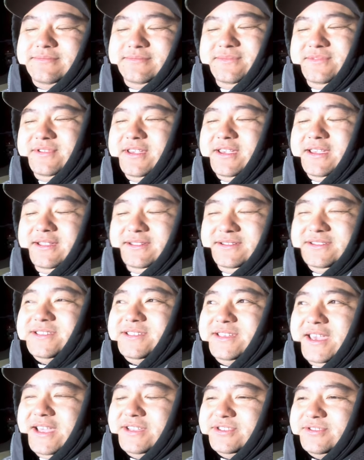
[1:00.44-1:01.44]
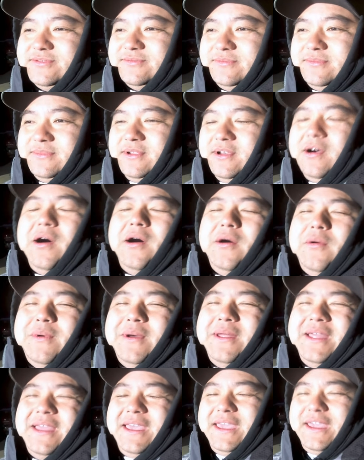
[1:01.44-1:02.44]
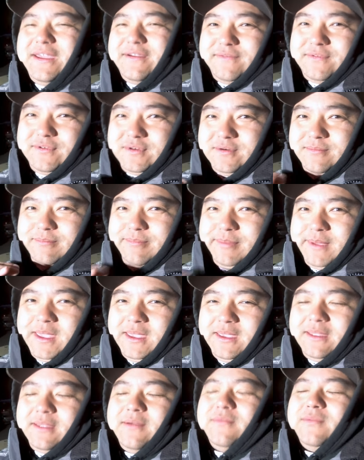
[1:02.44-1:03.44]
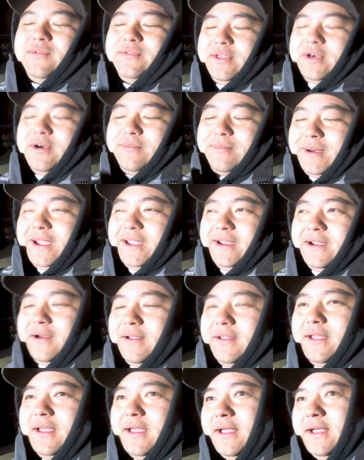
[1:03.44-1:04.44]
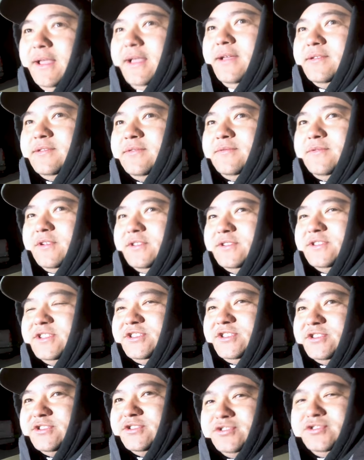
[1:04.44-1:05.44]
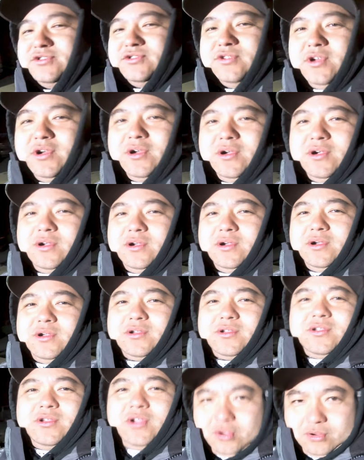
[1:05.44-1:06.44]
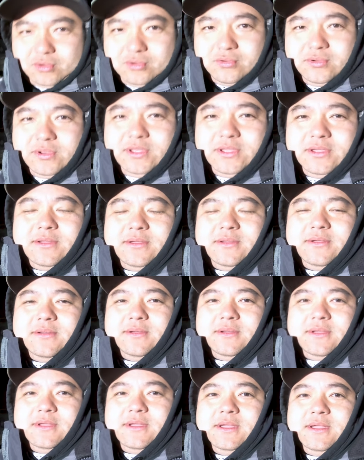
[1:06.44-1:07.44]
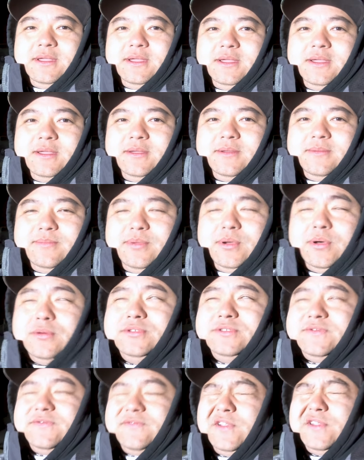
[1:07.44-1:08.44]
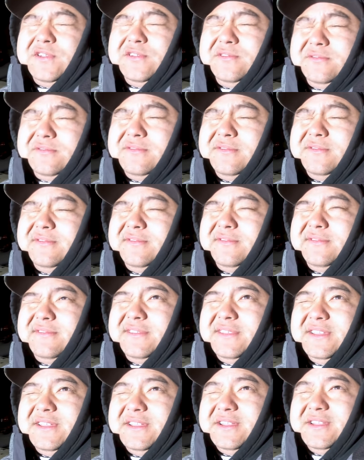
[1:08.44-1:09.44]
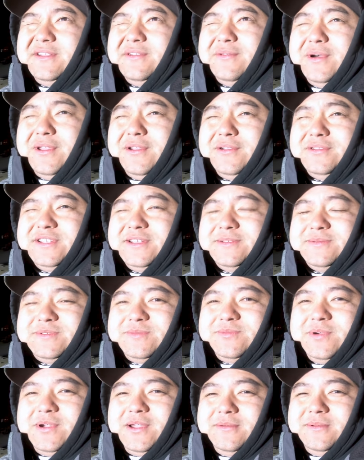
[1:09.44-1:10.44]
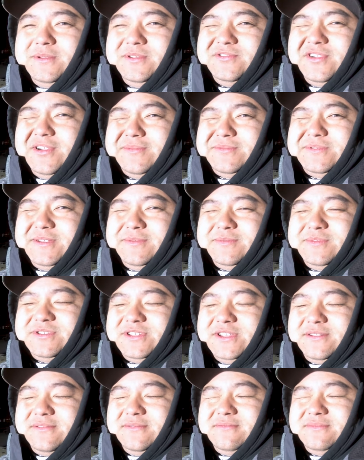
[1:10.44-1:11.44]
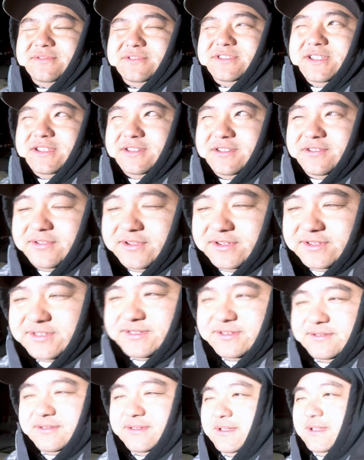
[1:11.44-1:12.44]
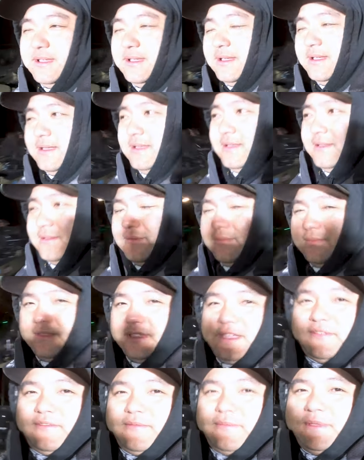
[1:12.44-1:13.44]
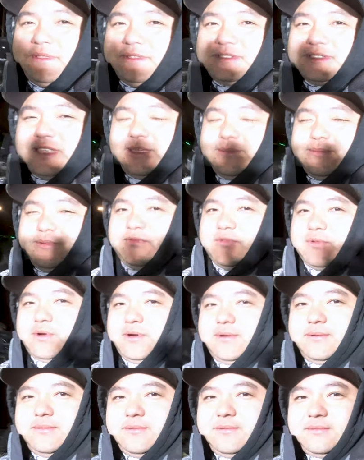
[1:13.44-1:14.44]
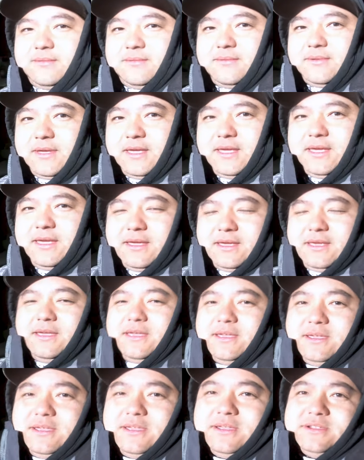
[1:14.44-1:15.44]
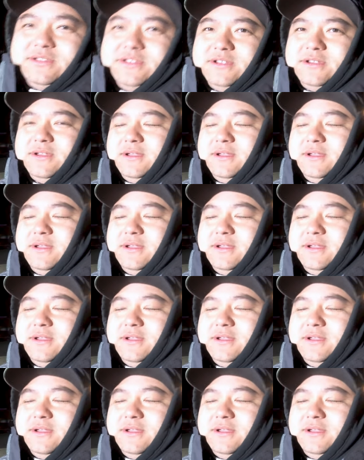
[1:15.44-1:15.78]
Okay, just catch them on whatever bait they'll bite on. Conditions are cold, post-frontal. Water temps probably dropped 10%, 10 degrees. Never been this lake before, and